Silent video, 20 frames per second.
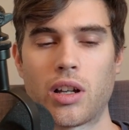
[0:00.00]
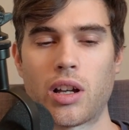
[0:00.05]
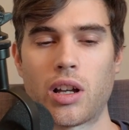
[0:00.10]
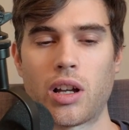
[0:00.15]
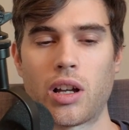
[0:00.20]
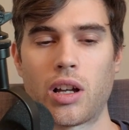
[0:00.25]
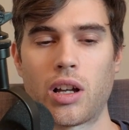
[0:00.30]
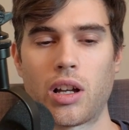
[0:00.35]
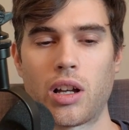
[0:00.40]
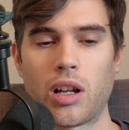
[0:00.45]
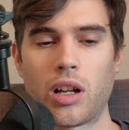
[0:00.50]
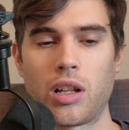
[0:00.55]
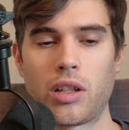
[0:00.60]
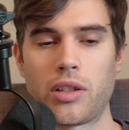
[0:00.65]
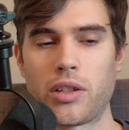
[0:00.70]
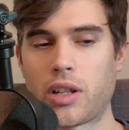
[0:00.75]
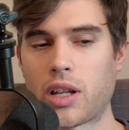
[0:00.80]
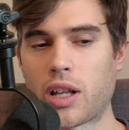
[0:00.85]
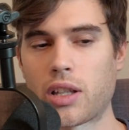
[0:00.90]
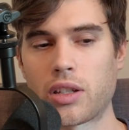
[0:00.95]

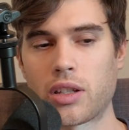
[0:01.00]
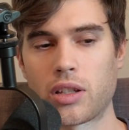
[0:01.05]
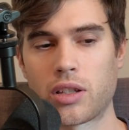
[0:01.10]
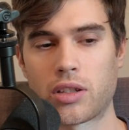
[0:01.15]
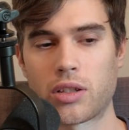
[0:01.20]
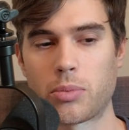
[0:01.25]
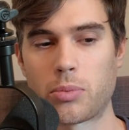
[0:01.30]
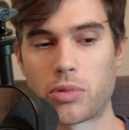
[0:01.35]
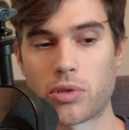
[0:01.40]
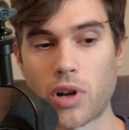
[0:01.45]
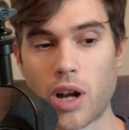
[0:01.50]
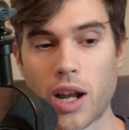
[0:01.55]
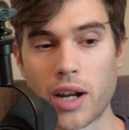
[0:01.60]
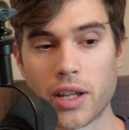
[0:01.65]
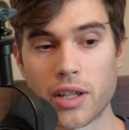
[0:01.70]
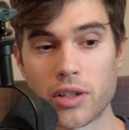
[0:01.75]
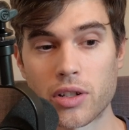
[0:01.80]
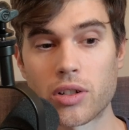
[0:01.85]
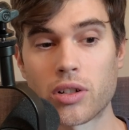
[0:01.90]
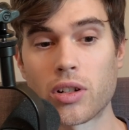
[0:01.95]
You get to
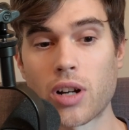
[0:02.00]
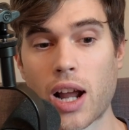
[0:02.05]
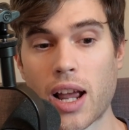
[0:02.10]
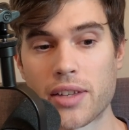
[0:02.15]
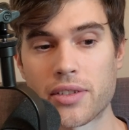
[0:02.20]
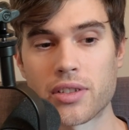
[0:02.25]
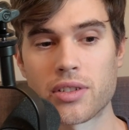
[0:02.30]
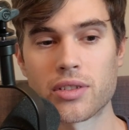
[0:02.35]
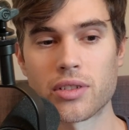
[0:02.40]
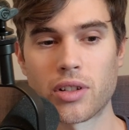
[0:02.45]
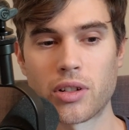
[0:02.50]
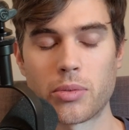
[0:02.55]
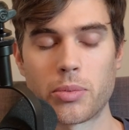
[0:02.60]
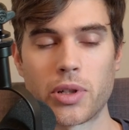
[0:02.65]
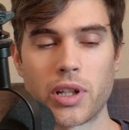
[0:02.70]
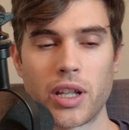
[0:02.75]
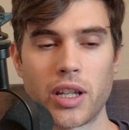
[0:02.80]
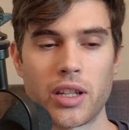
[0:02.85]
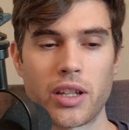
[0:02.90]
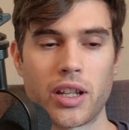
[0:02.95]
broaden your horizons a little bit.